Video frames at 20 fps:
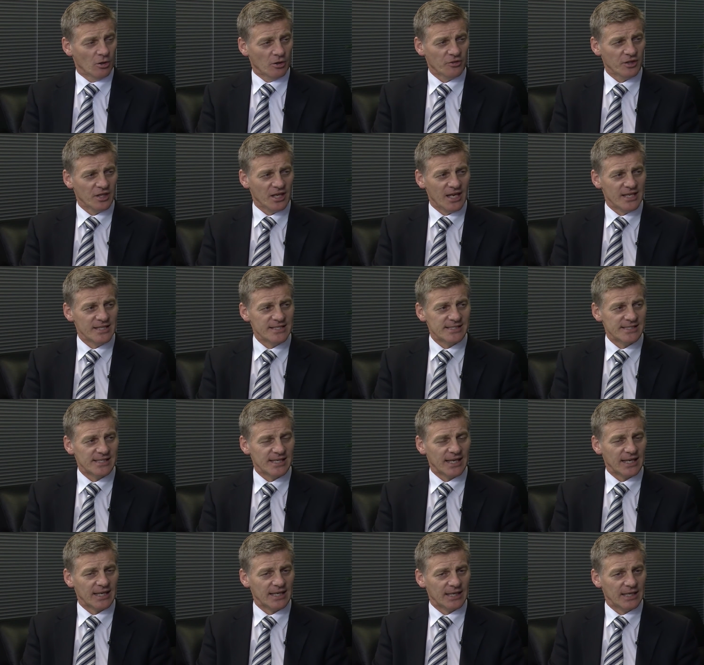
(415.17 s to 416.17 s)
I
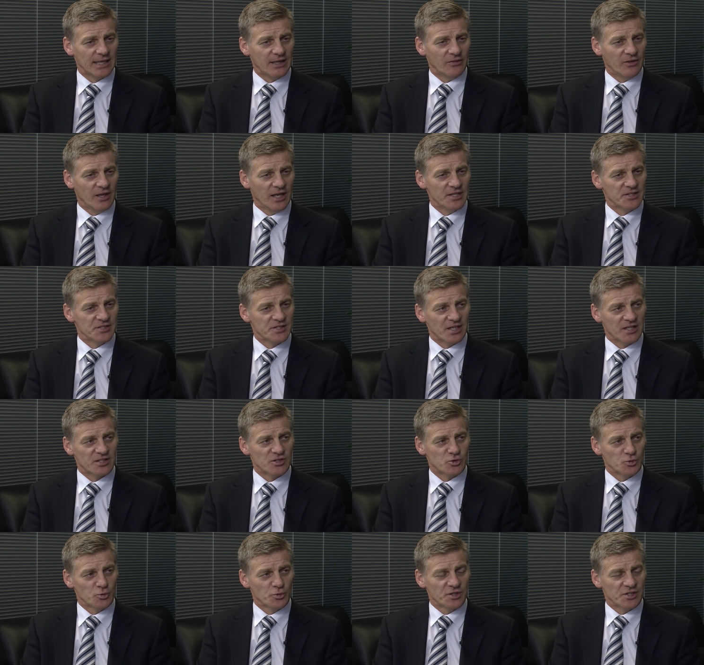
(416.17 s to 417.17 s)
think the
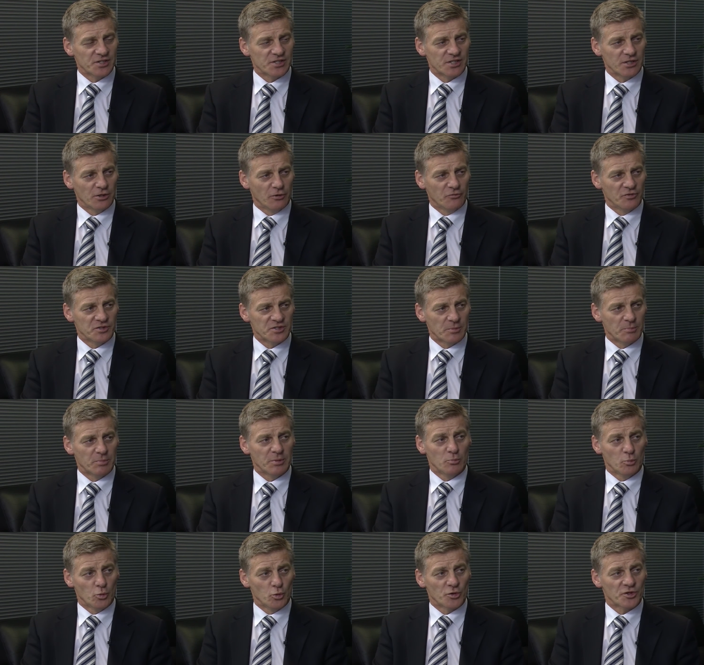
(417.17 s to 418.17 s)
Anzac story itself is a
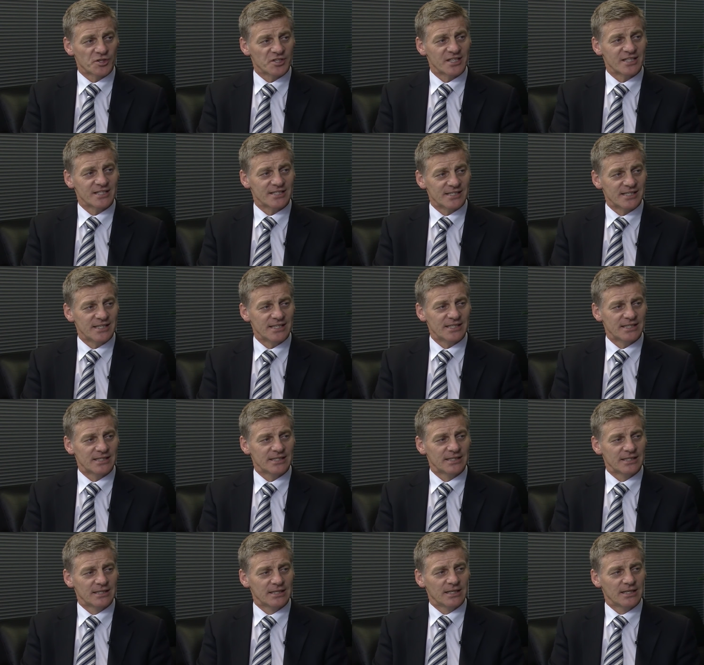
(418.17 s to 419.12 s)
bit more intense here.